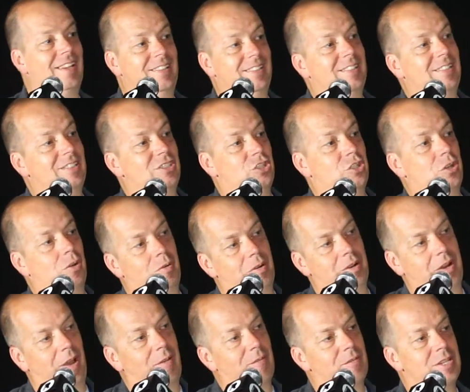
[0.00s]
And sure
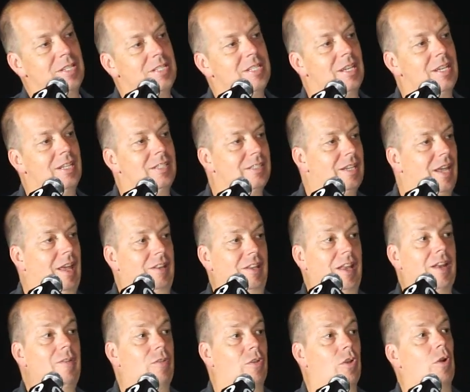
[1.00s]
enough it did. And
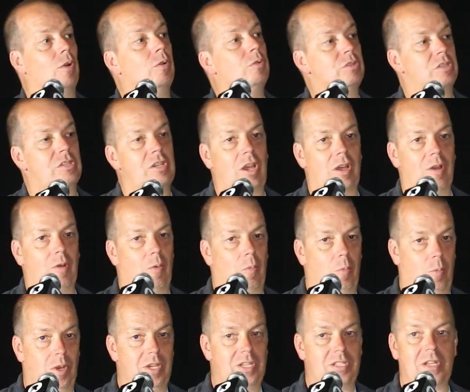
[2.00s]
then of course
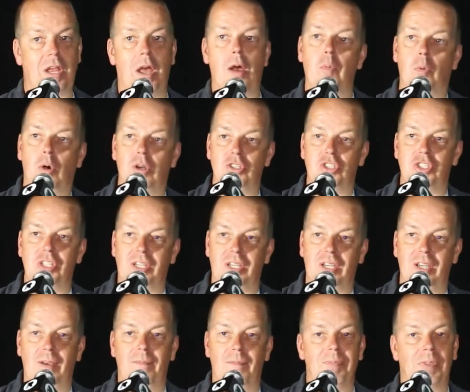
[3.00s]
we start watching
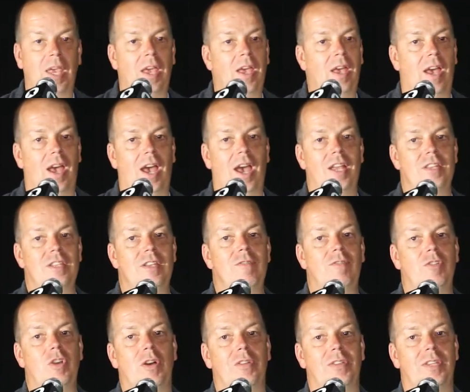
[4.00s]
it and
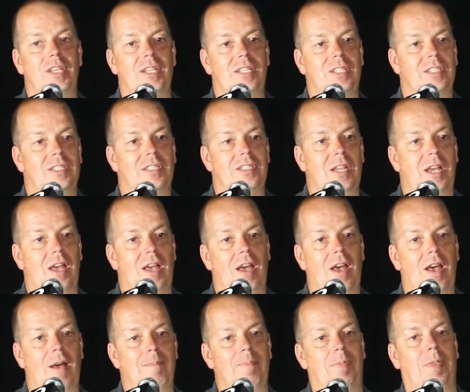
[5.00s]
you've got this
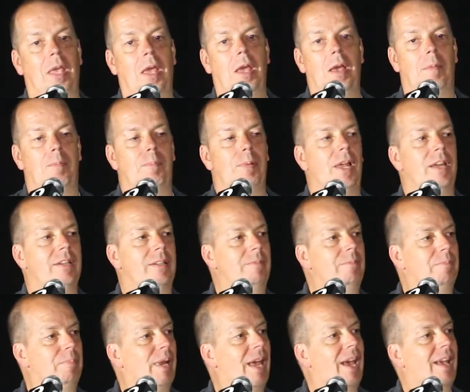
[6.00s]
blood
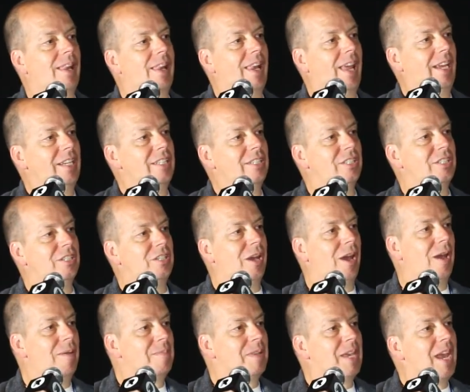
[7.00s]
and black lace
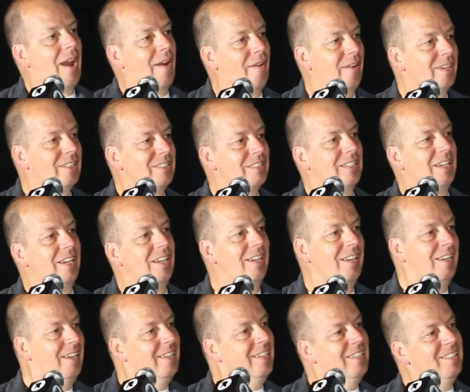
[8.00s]
type character
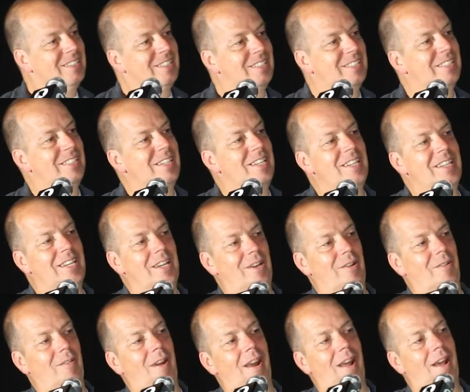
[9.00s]
sneaking
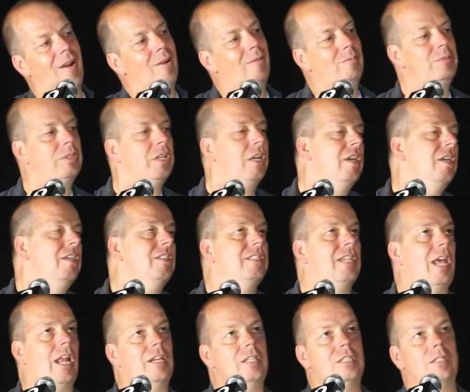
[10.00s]
around.
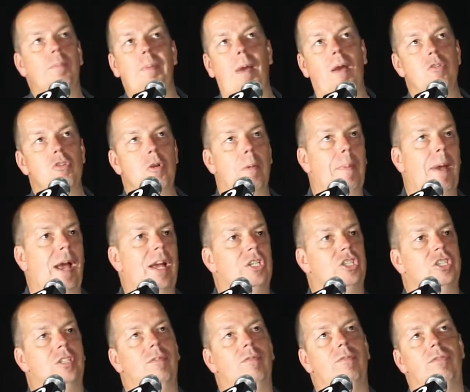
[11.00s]
Tell us about your
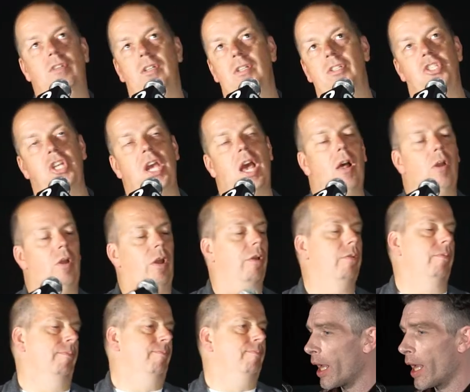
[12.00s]
passion for
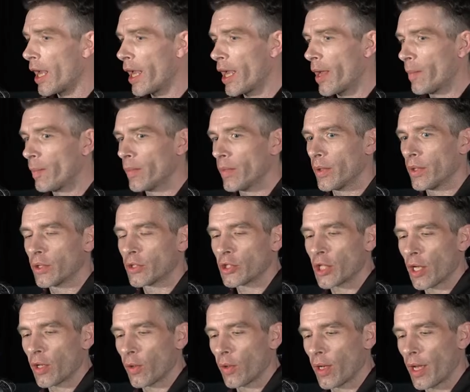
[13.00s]
Giallo. The
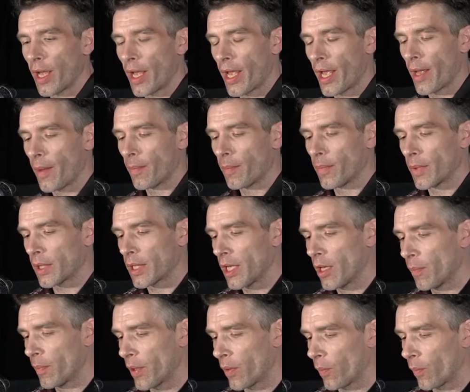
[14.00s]
Giallo
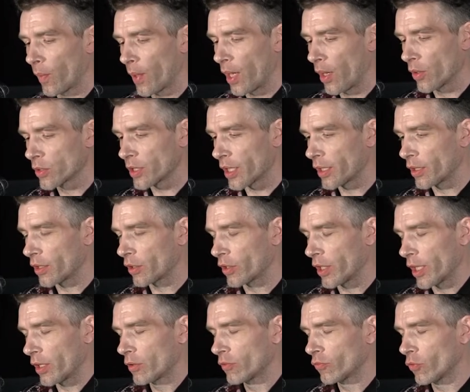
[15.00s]
came about when I was like
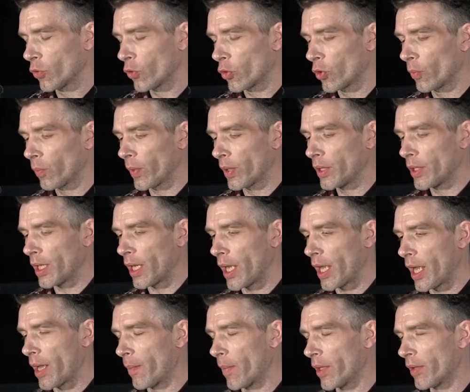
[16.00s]
game growing up, and you're
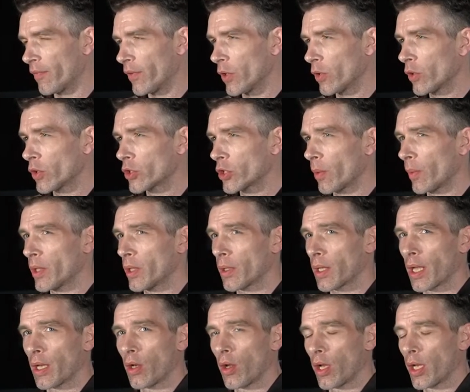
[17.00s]
at the video shop and you're
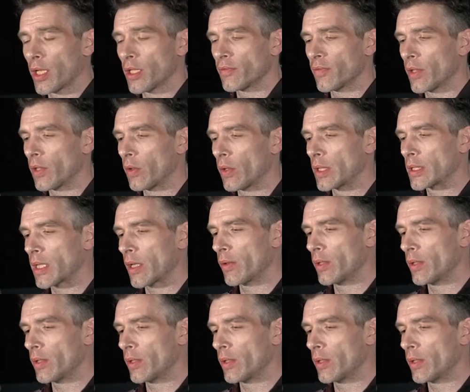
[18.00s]
getting all these videos